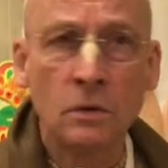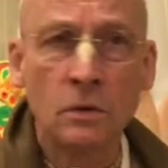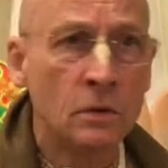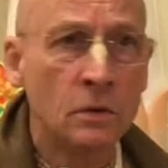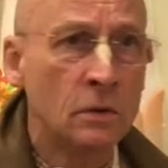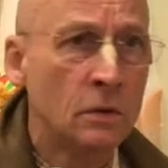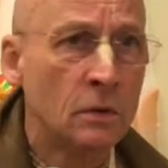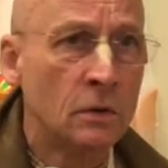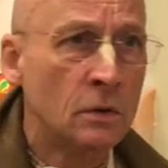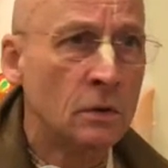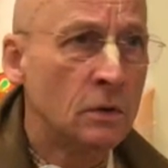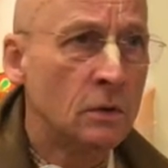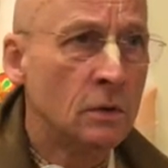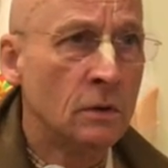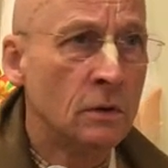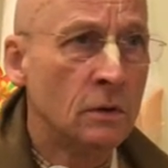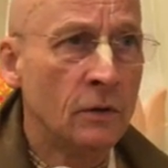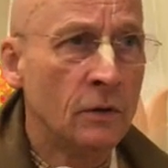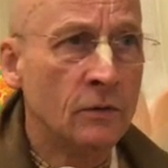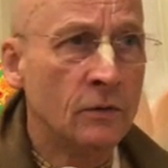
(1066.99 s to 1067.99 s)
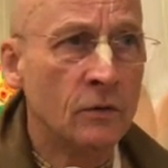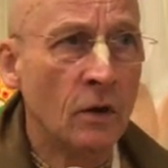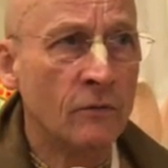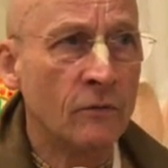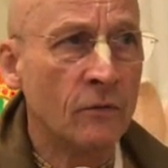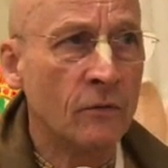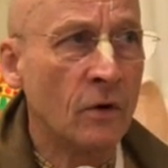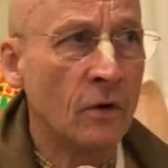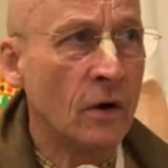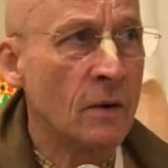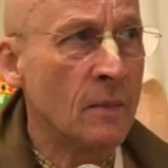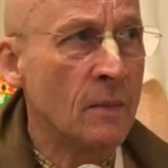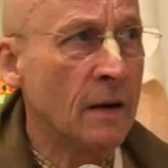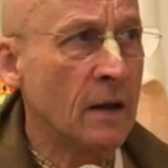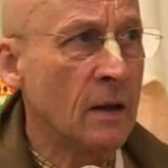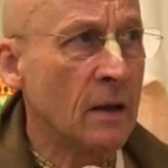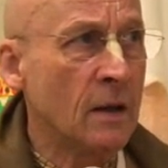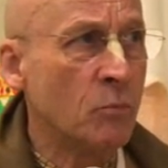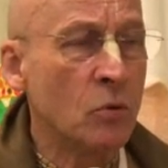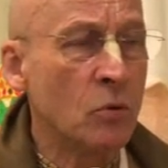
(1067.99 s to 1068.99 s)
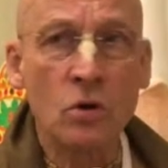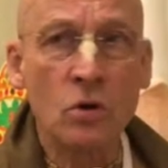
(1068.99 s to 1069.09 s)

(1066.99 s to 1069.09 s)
That's not very many. Put your arm